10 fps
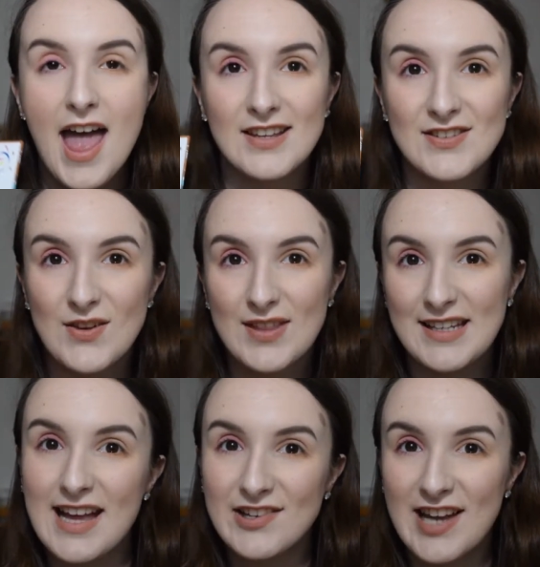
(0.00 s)
So the
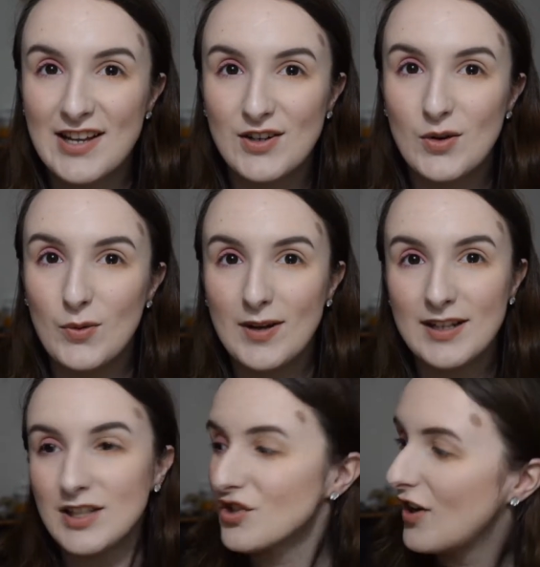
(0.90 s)
next shadow we're
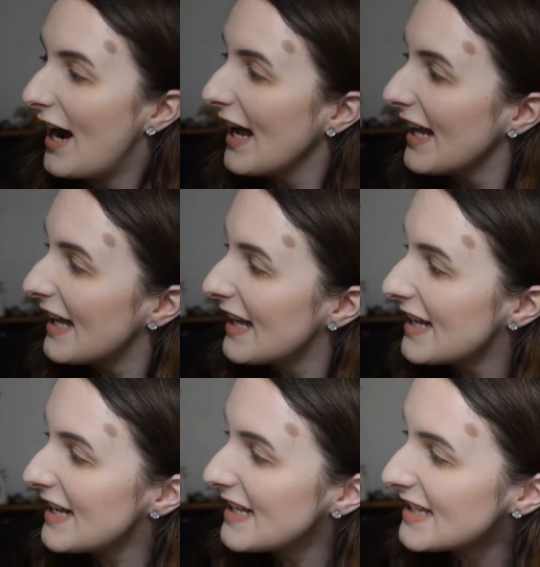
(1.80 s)
going to try
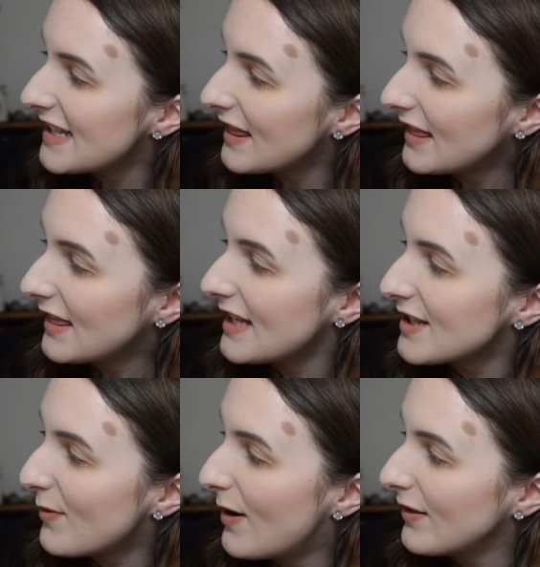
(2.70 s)
is
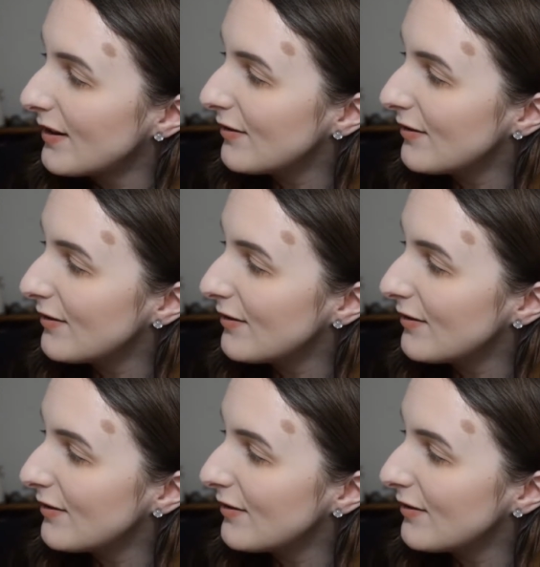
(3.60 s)
this one